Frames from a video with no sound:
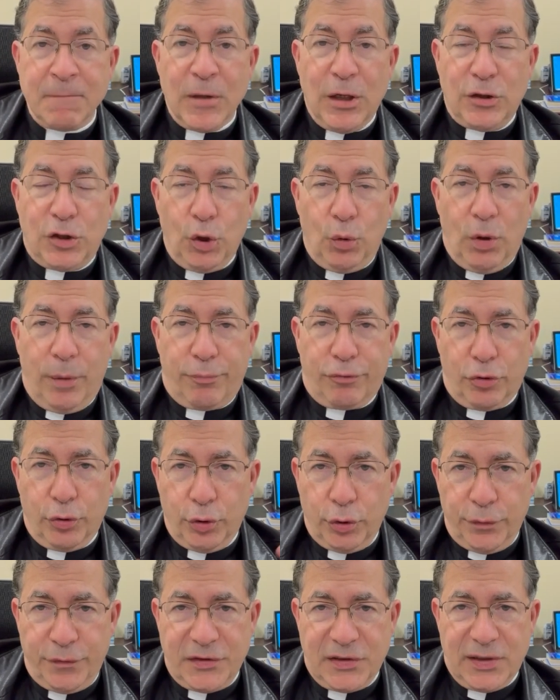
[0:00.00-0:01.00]
to
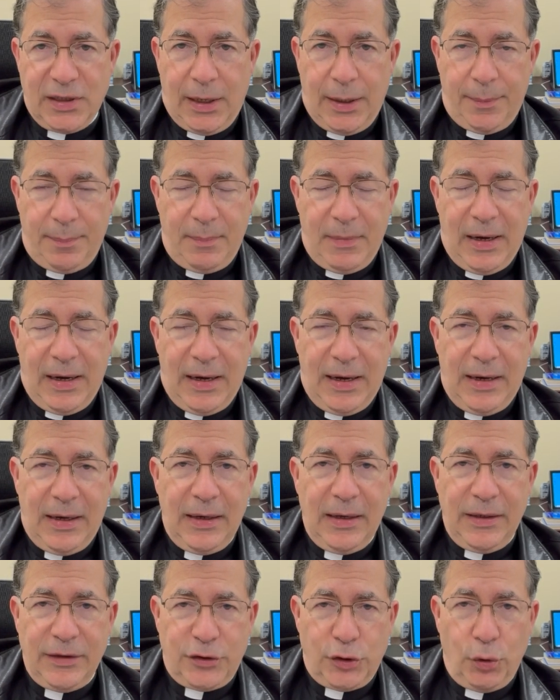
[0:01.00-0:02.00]
approve some
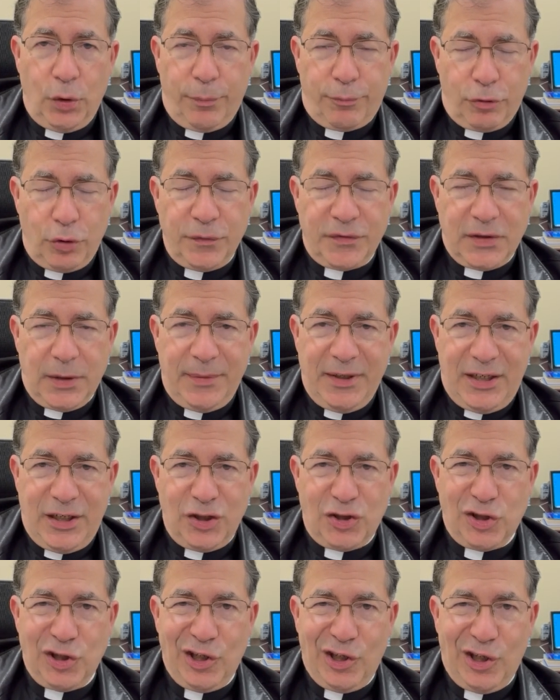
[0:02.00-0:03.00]

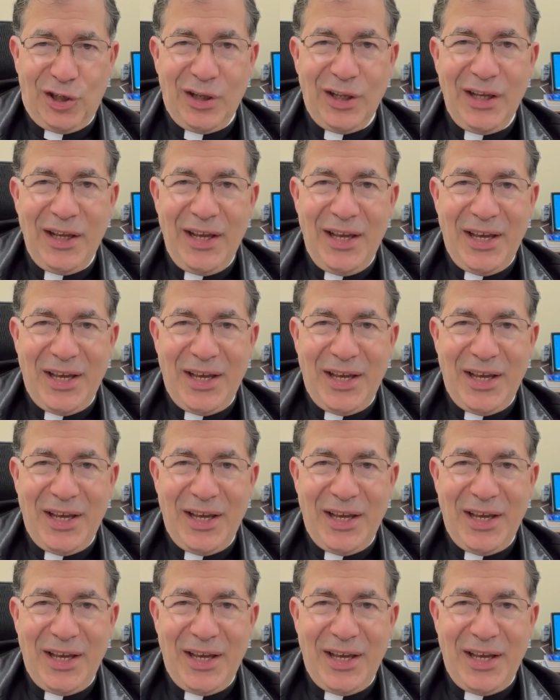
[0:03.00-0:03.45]
additional